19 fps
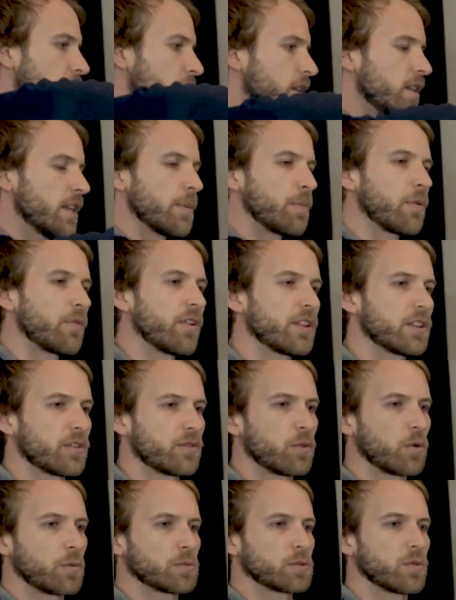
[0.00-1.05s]
they prevent the
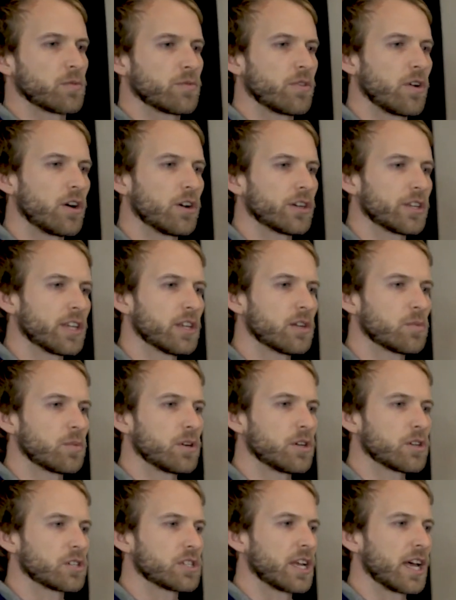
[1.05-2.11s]
forms from falling in when
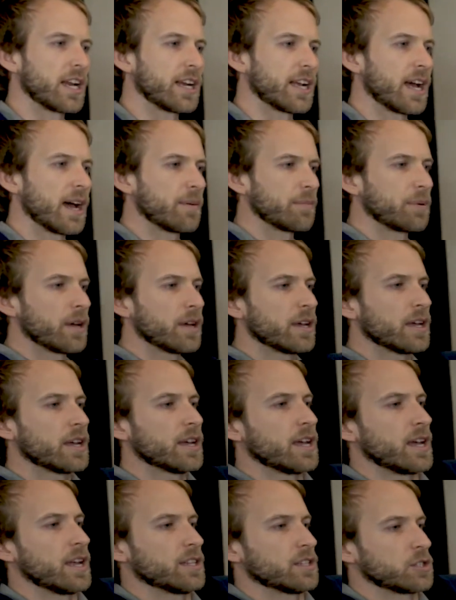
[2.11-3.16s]
you're setting up
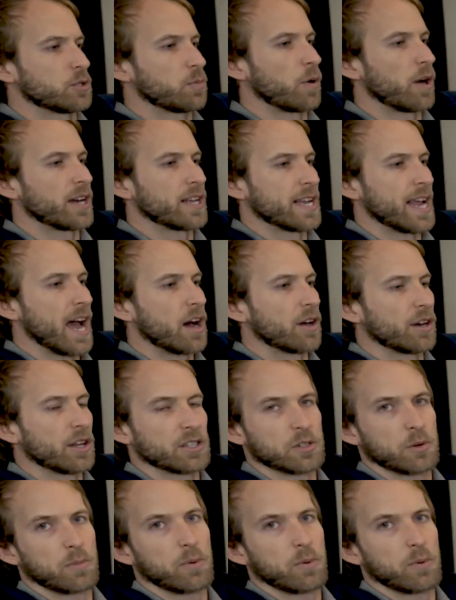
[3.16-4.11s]
and spreading out as you're